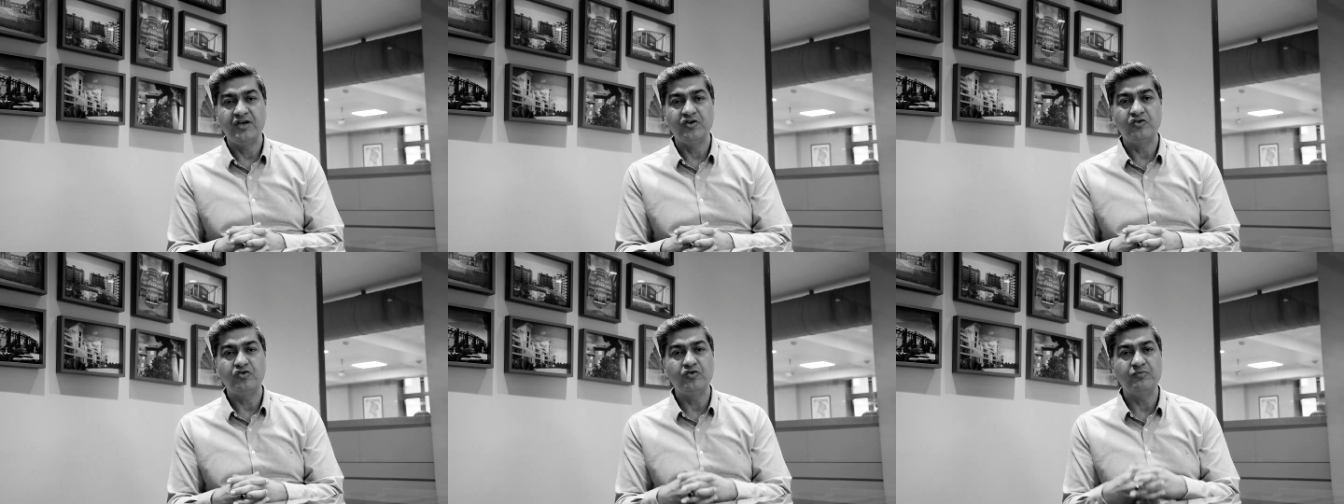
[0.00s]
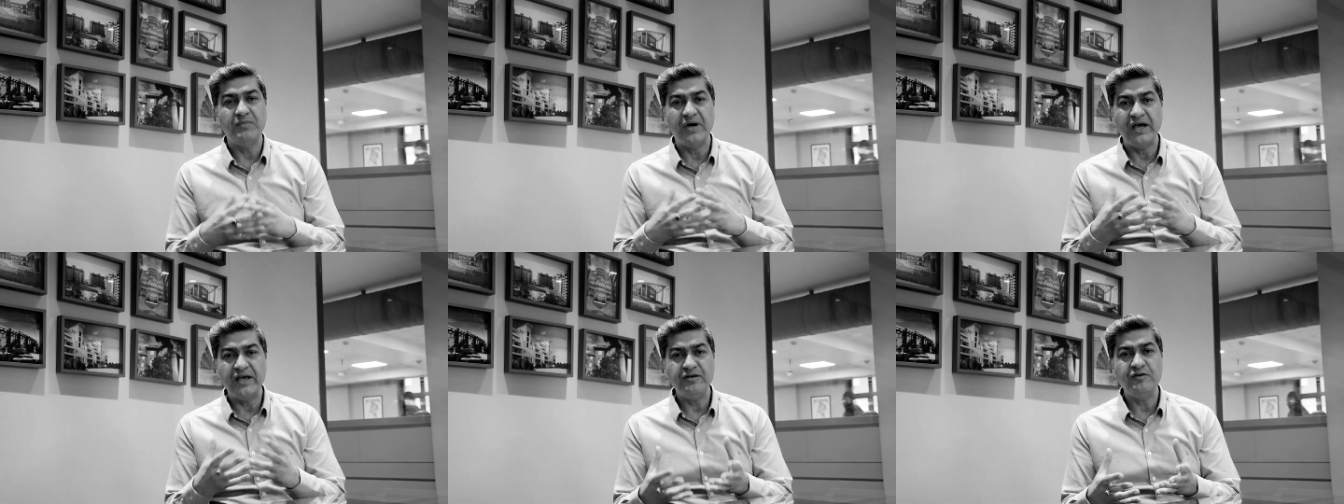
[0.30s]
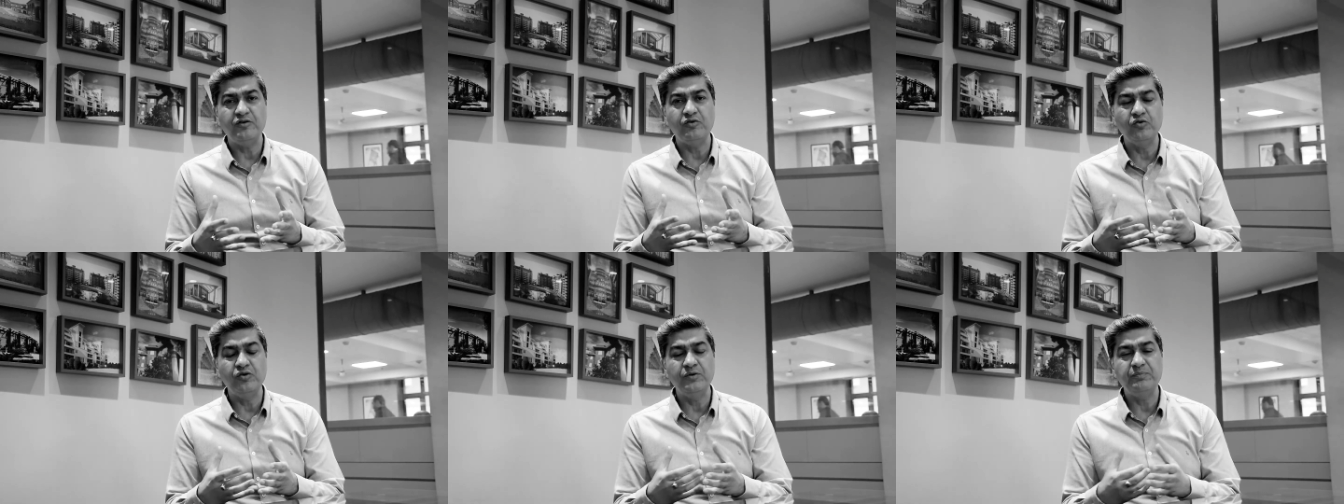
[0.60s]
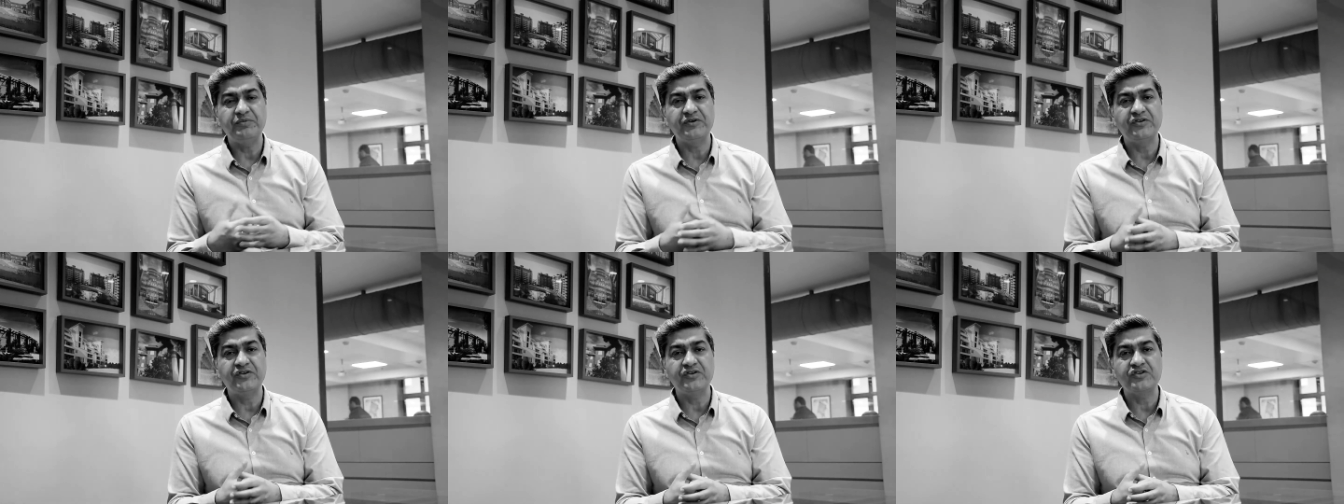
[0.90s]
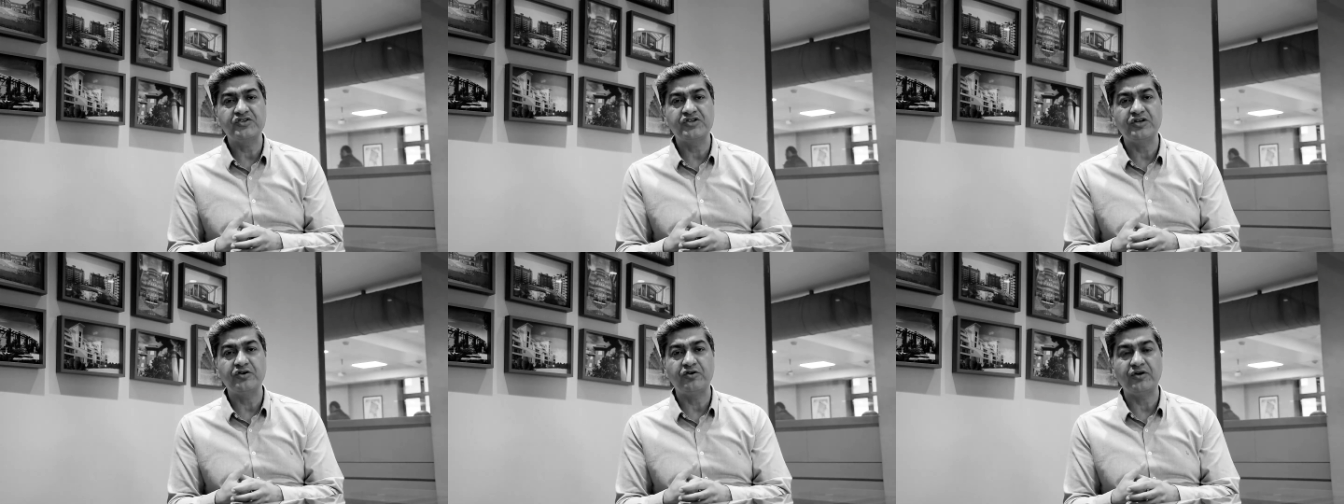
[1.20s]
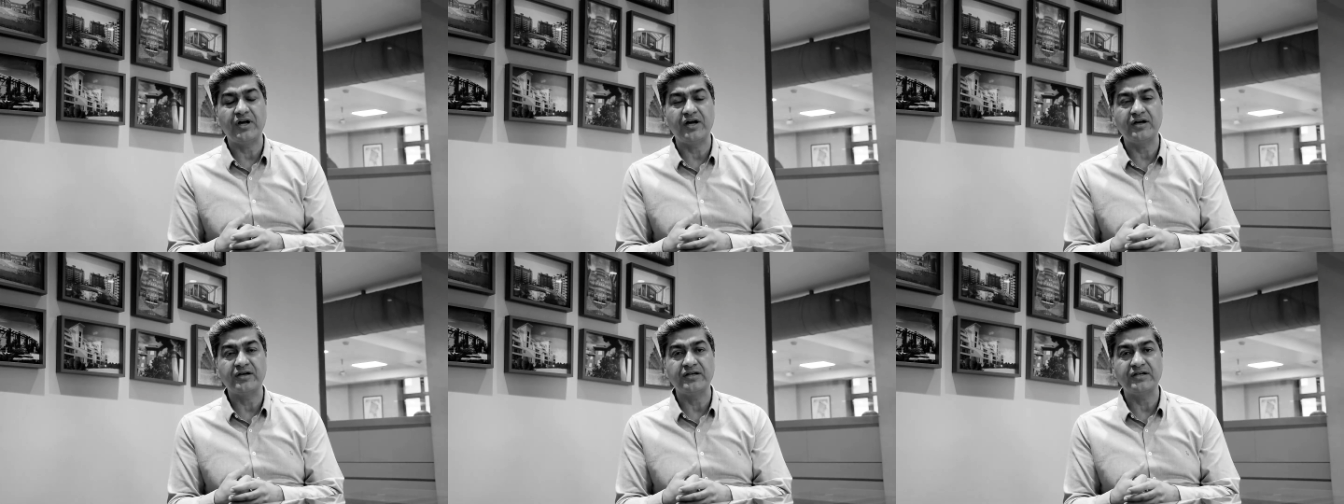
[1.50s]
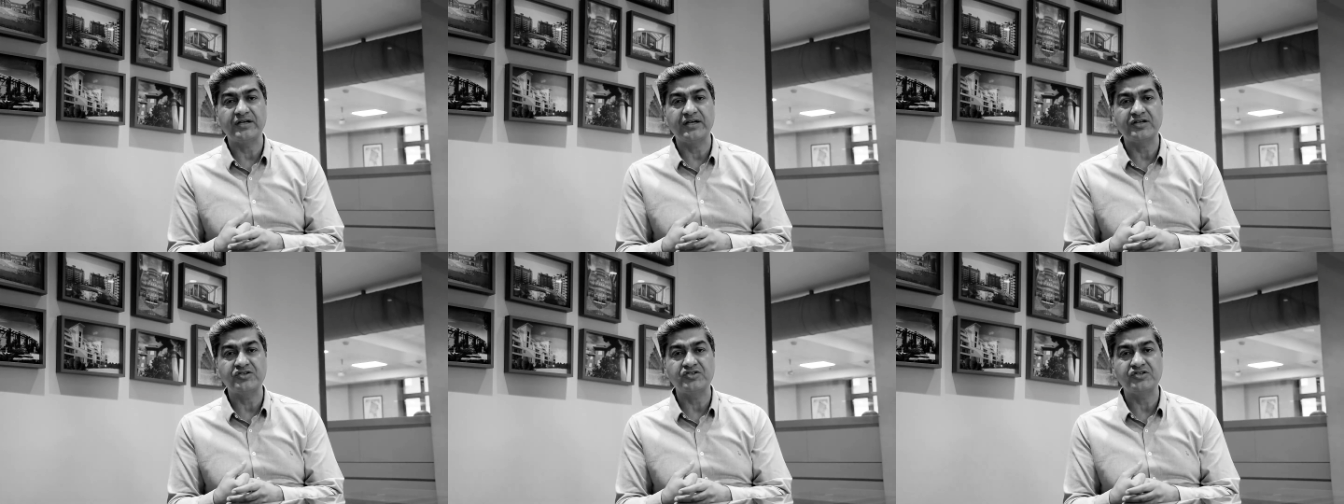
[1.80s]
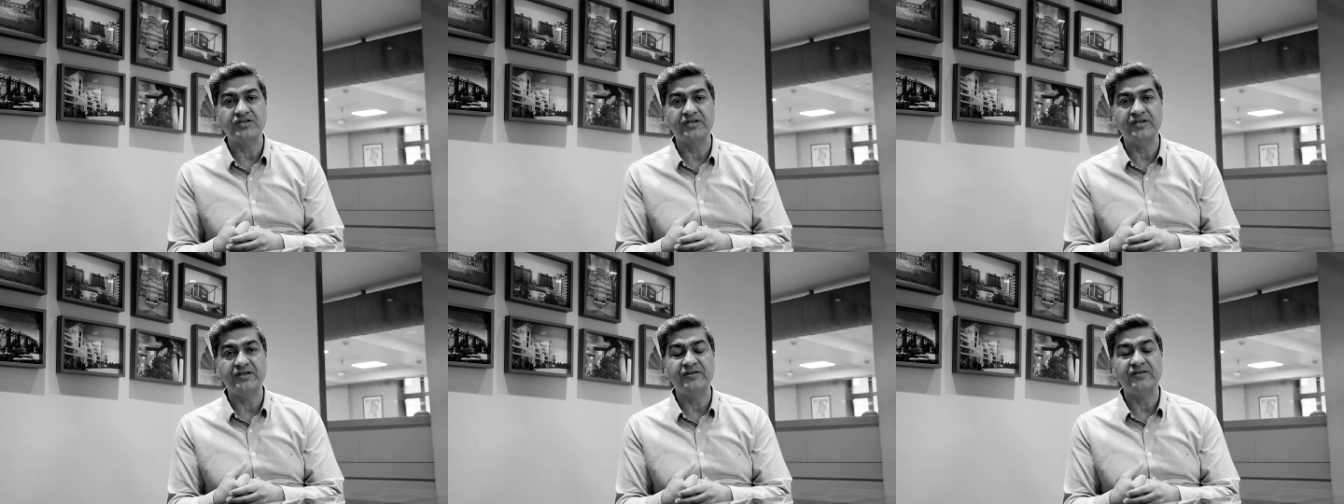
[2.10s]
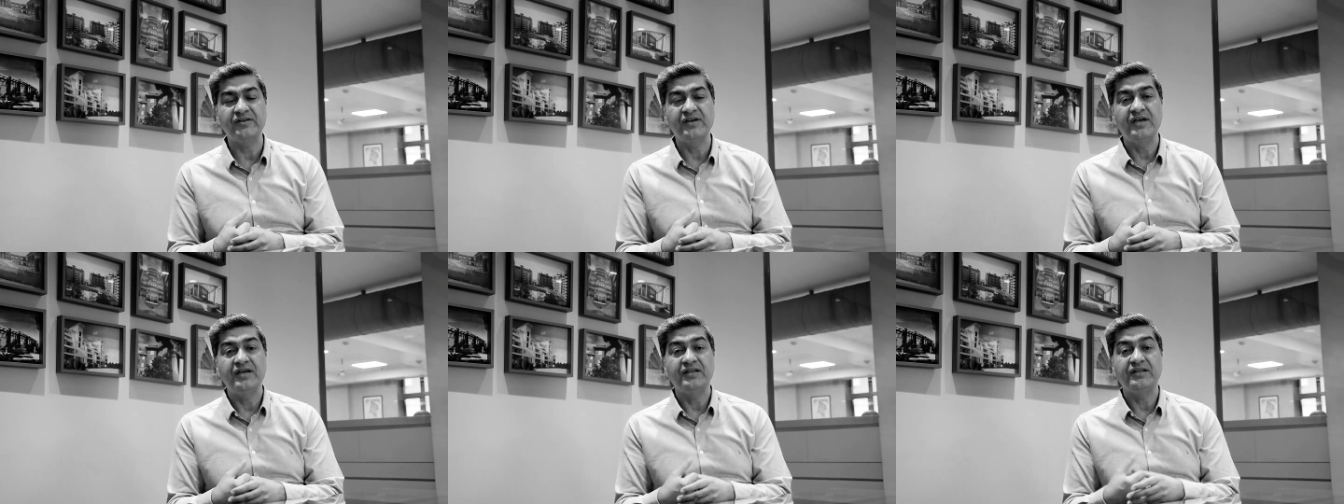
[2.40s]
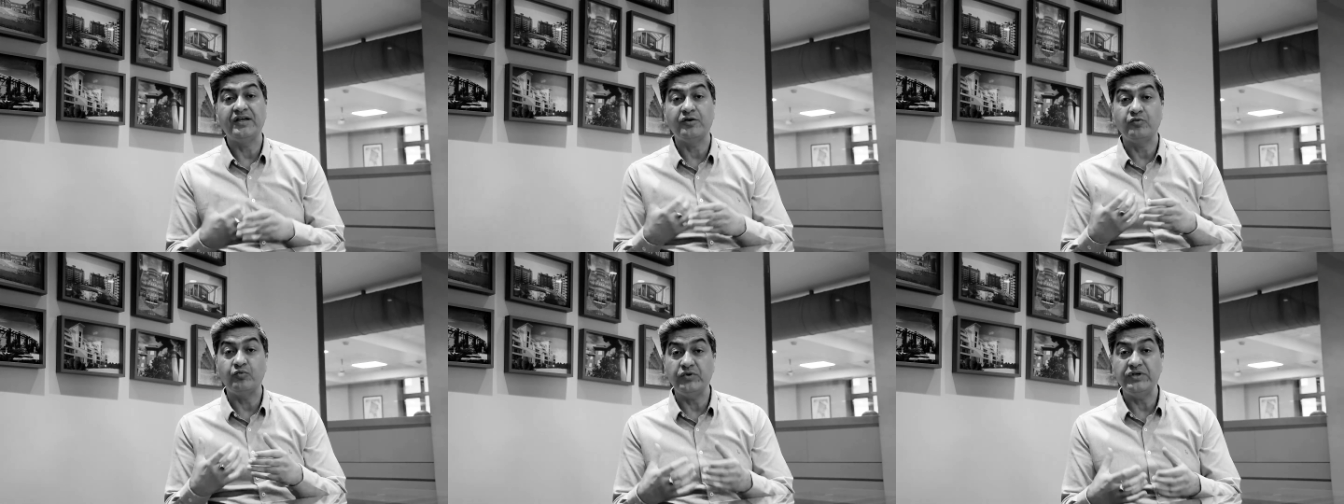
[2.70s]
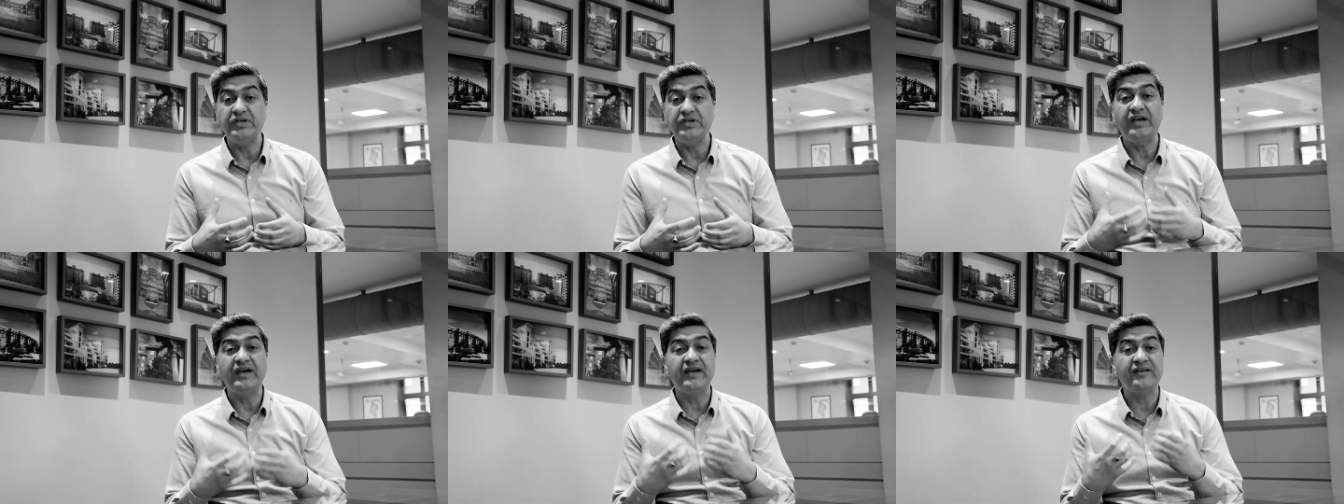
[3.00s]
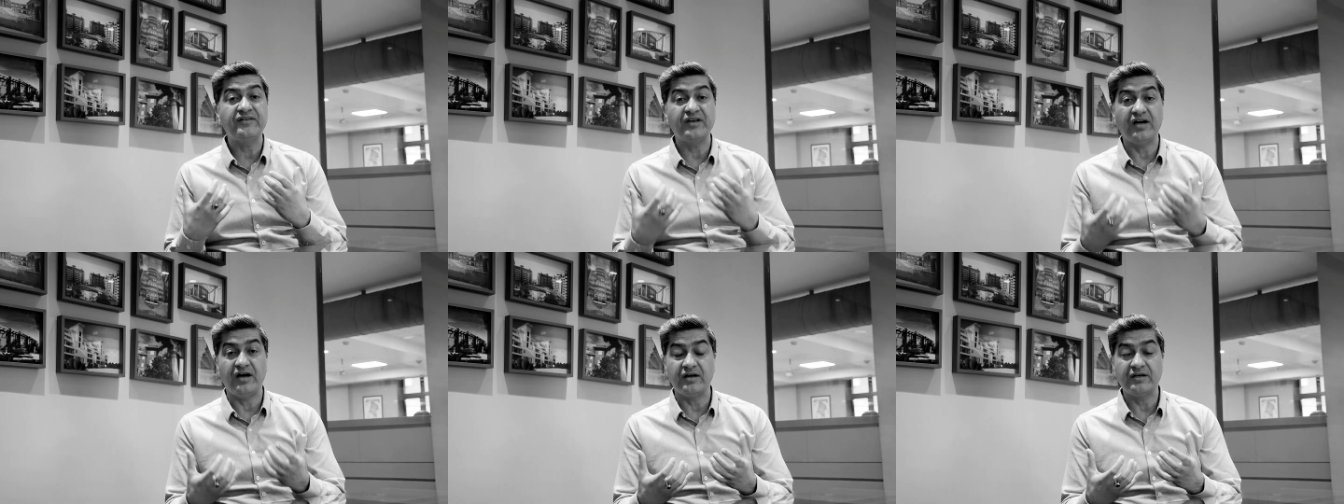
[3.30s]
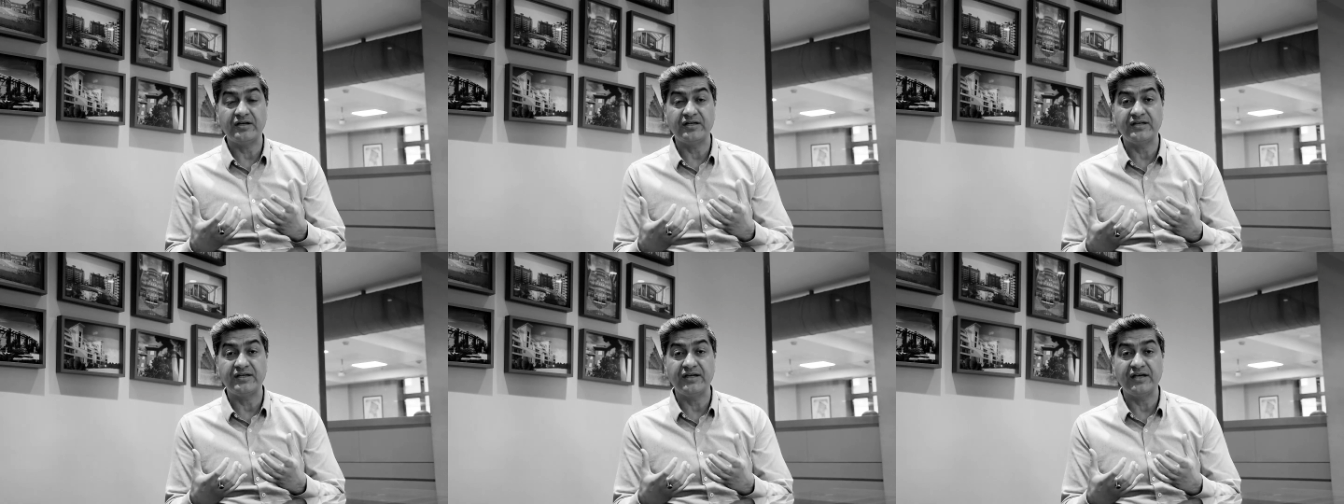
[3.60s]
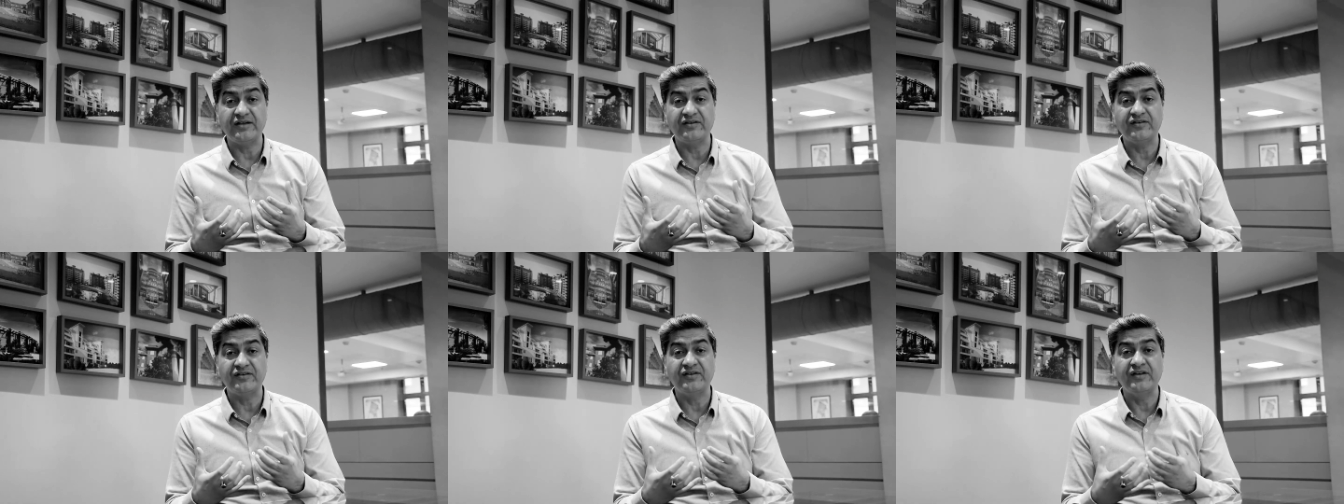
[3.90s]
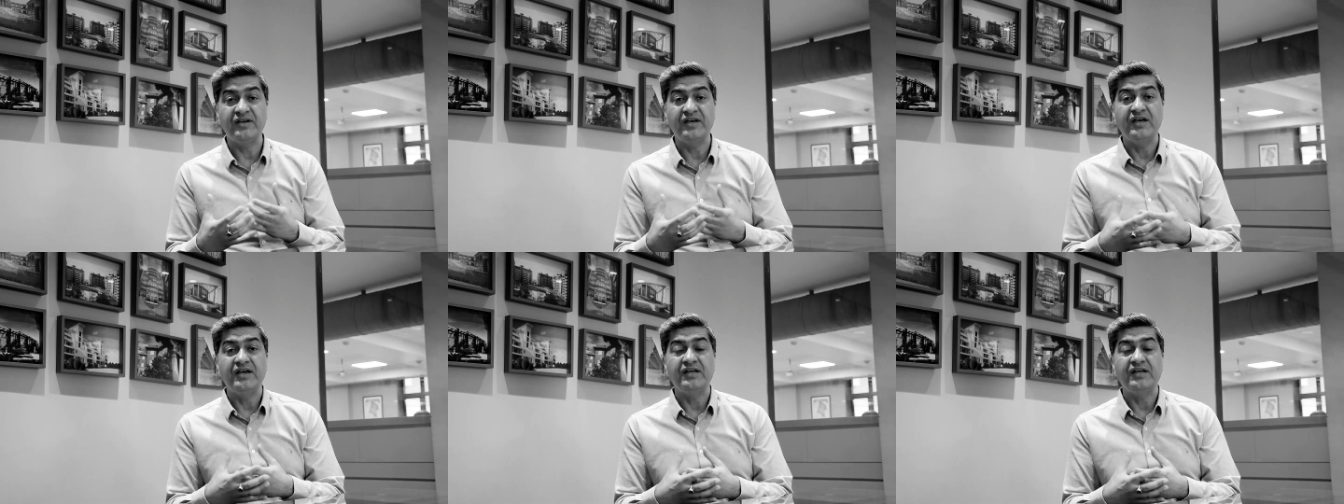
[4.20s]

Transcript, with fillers: So my own position of architecture is that we as architects